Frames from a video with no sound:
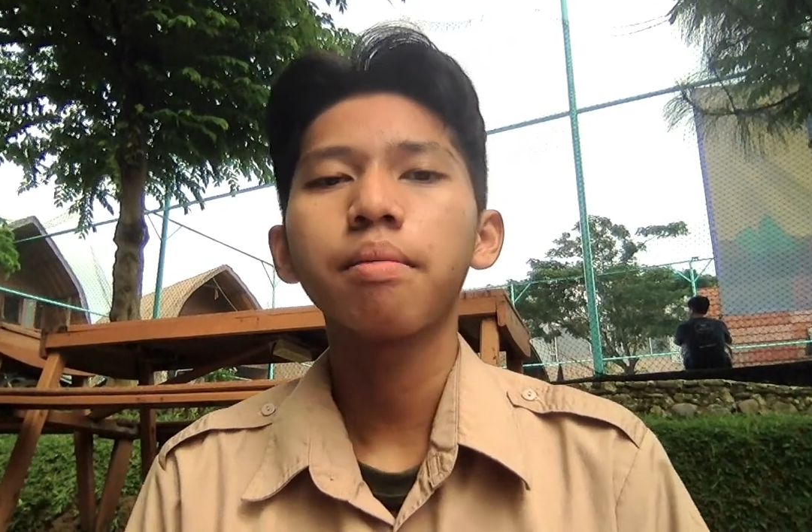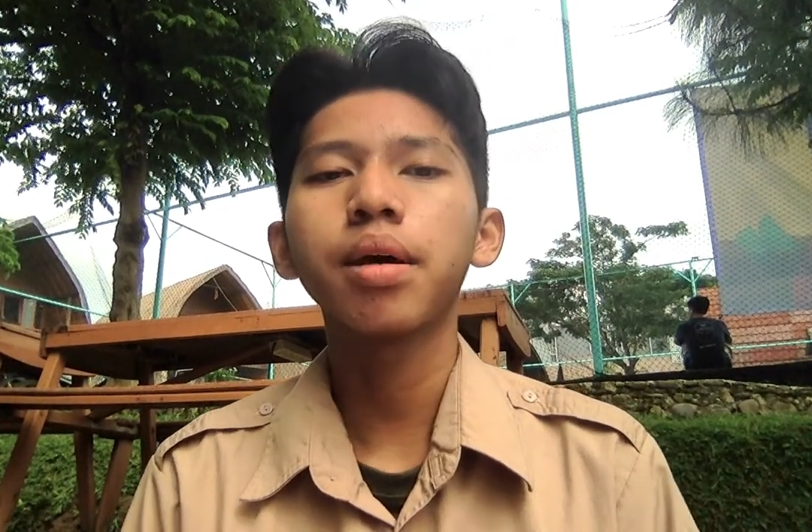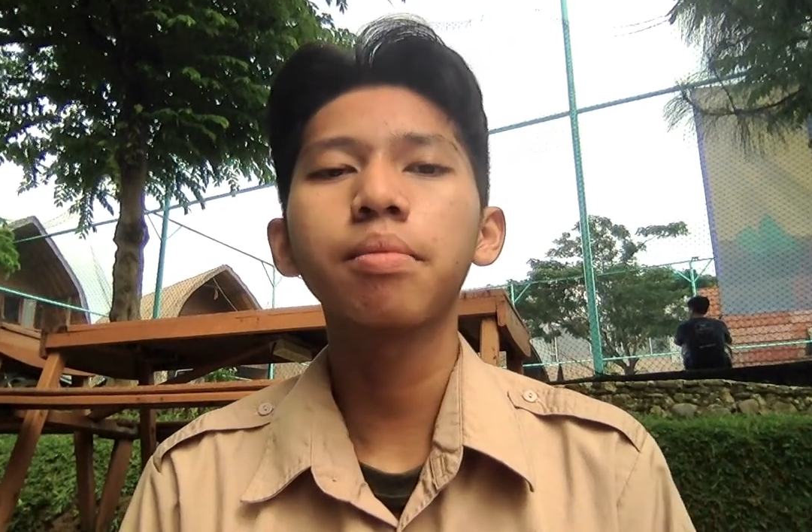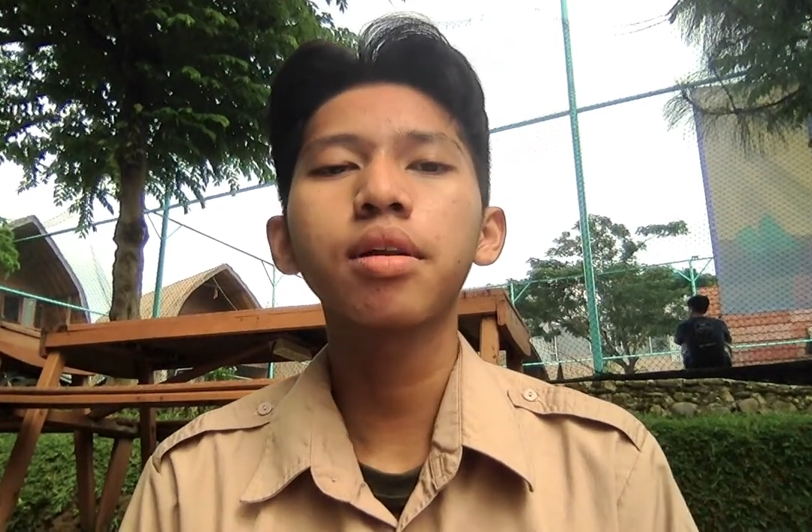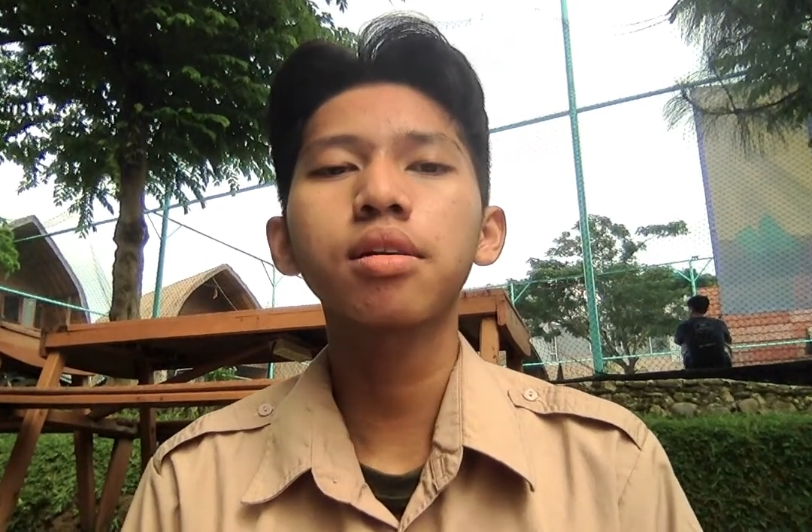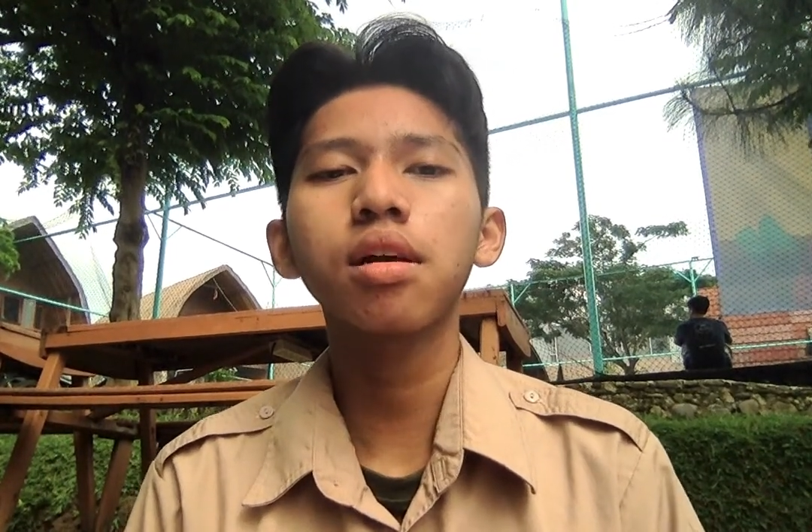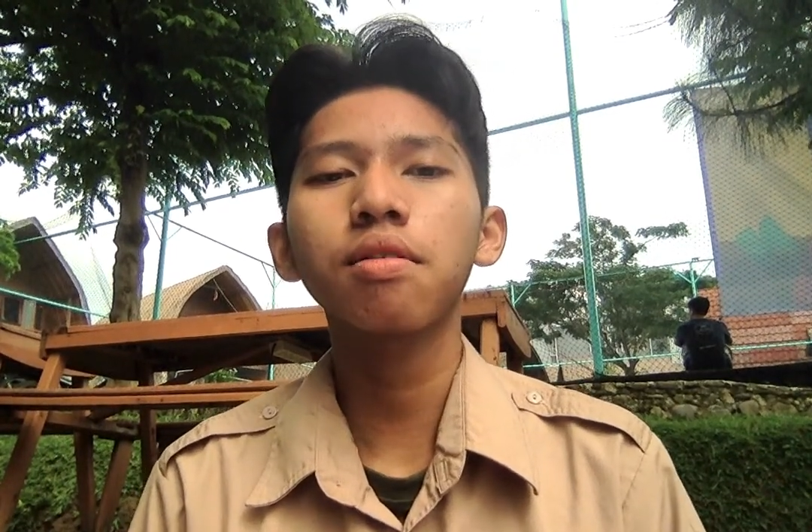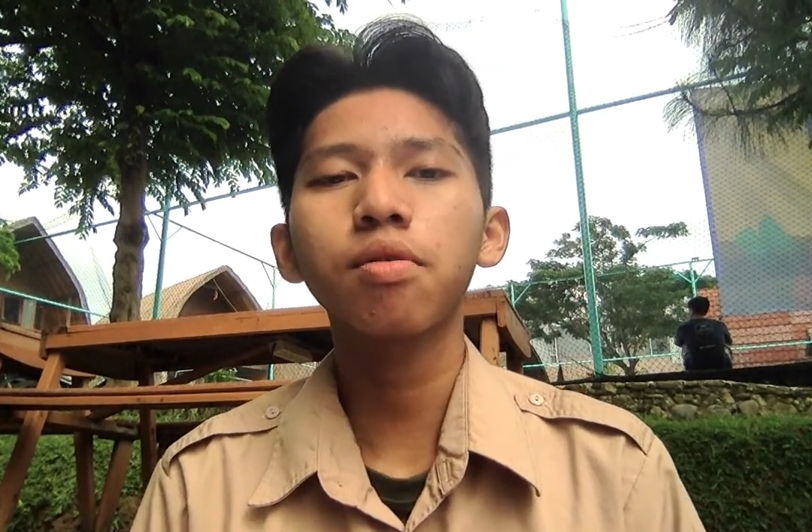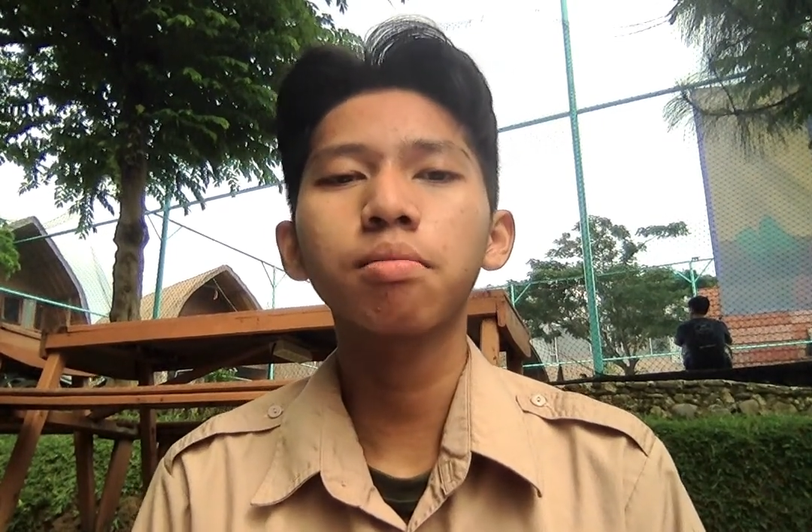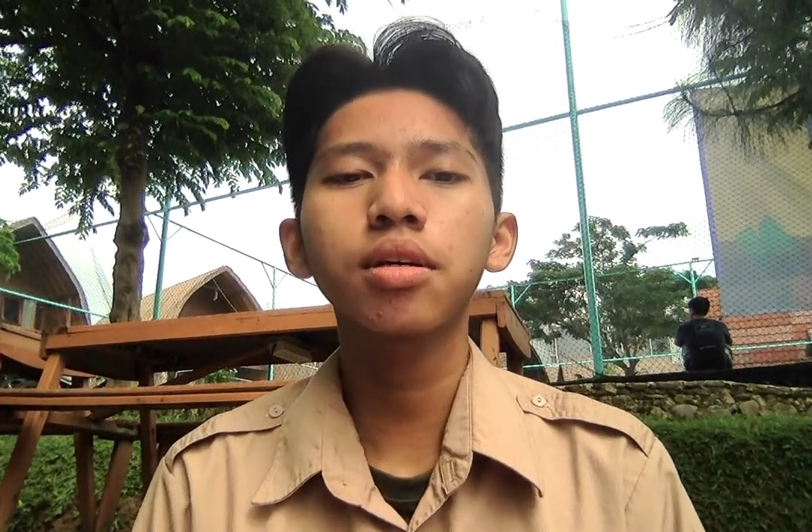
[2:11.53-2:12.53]
Maybe that's all
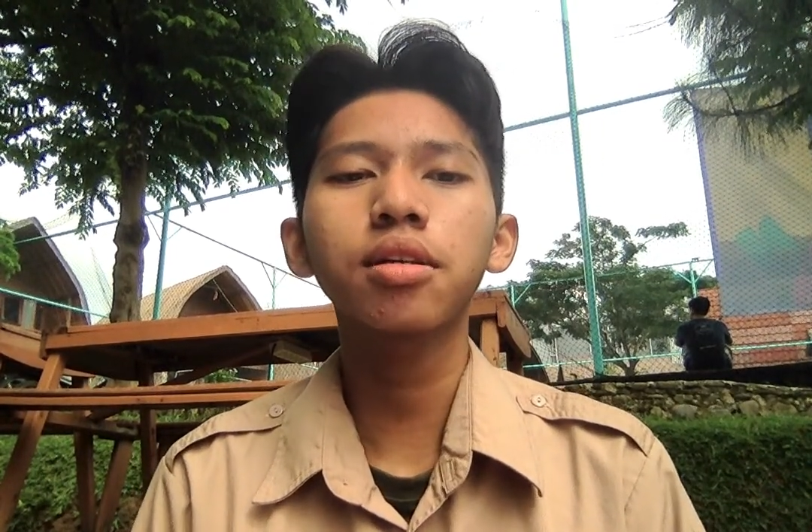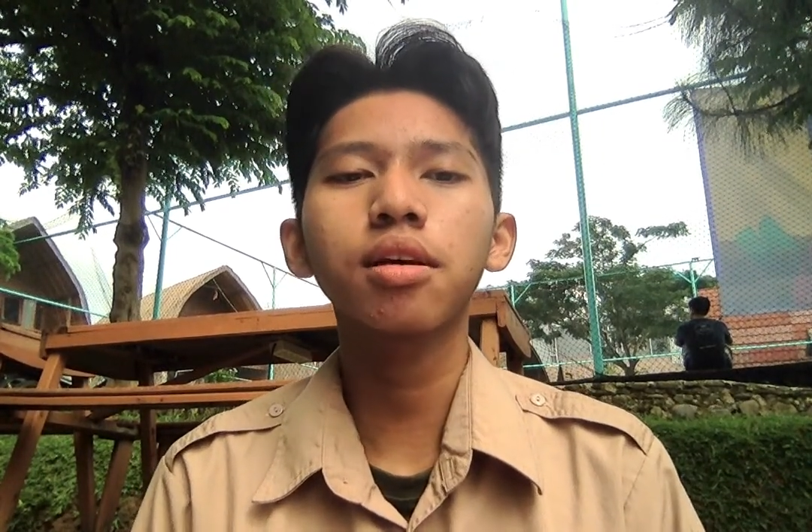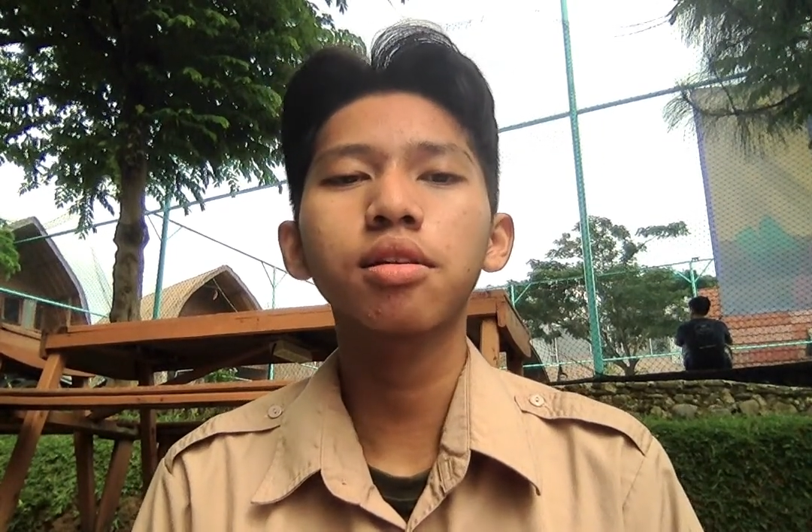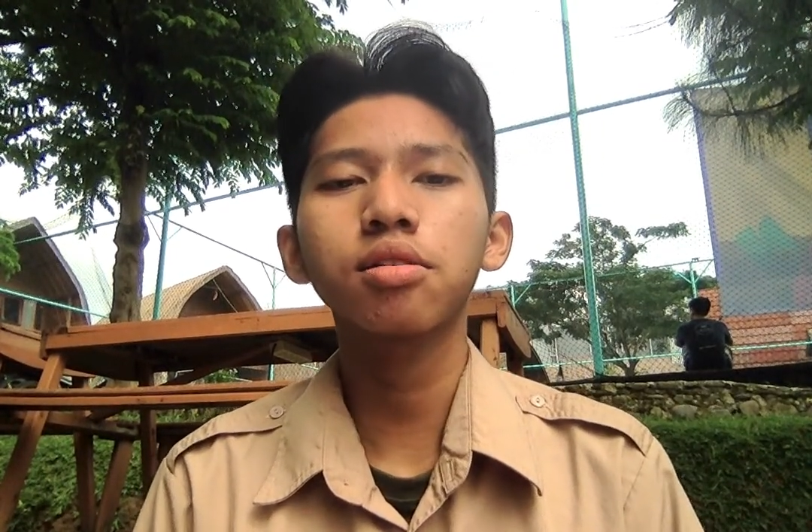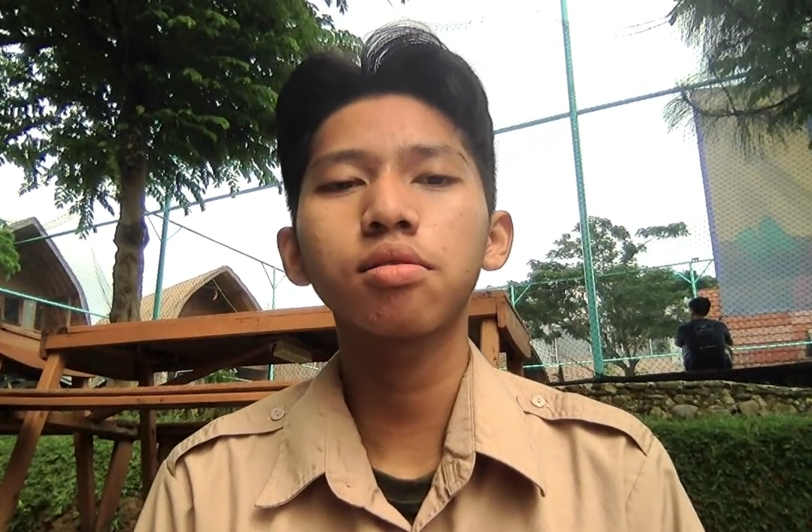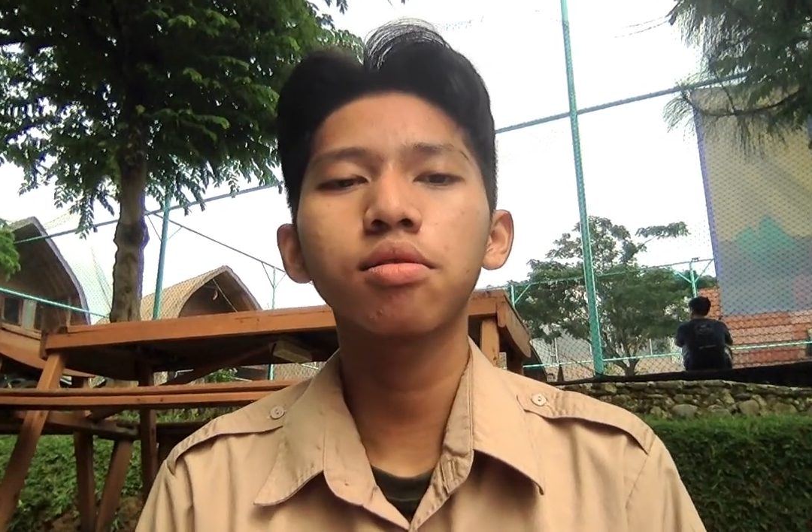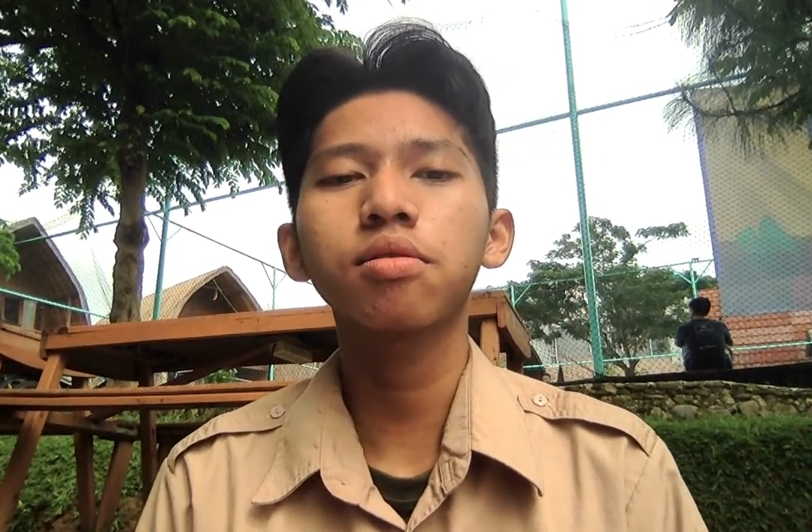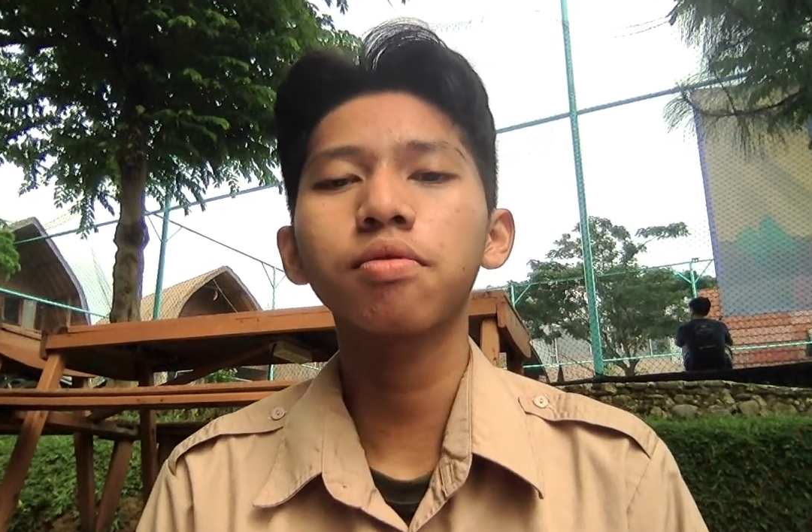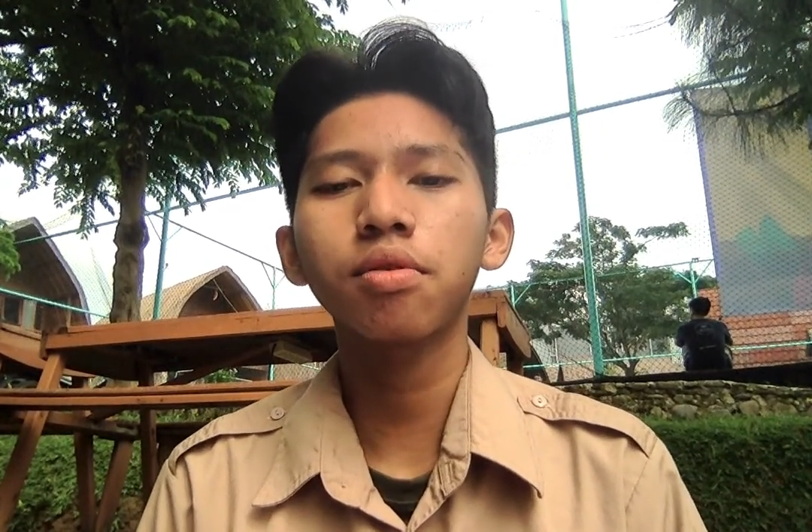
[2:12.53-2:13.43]
for me. Thank you